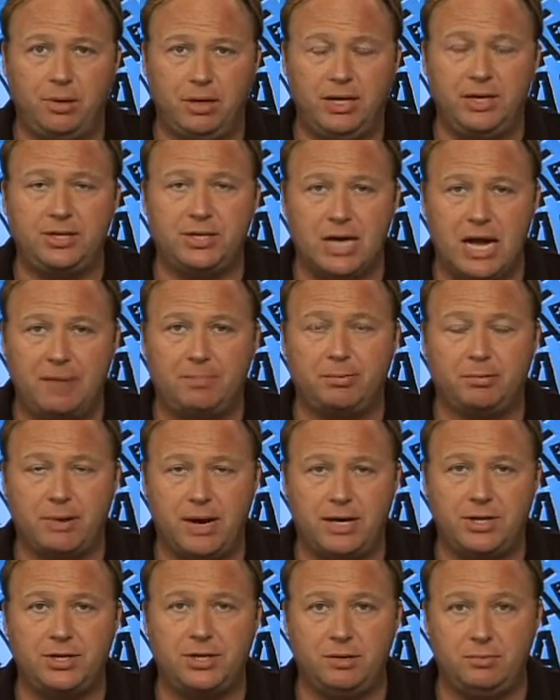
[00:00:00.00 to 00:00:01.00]
police
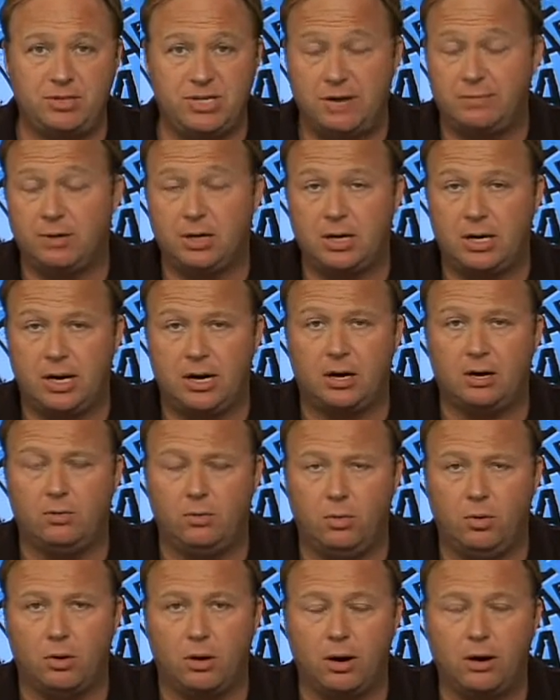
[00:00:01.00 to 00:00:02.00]
operation. It was never
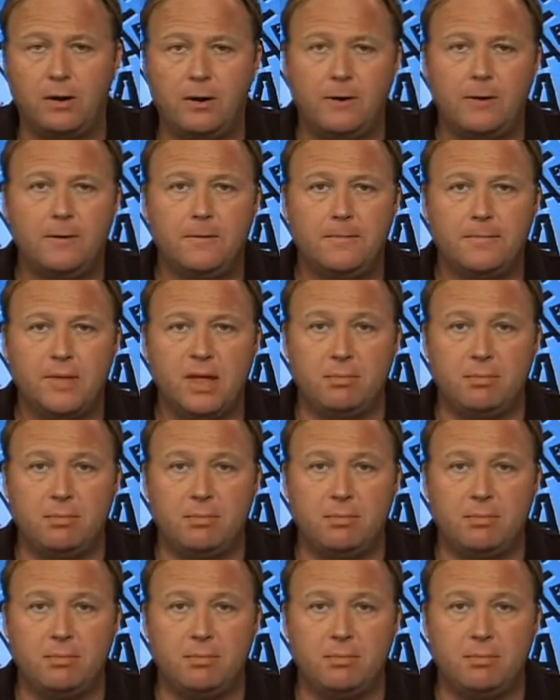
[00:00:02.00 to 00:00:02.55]
declared a war.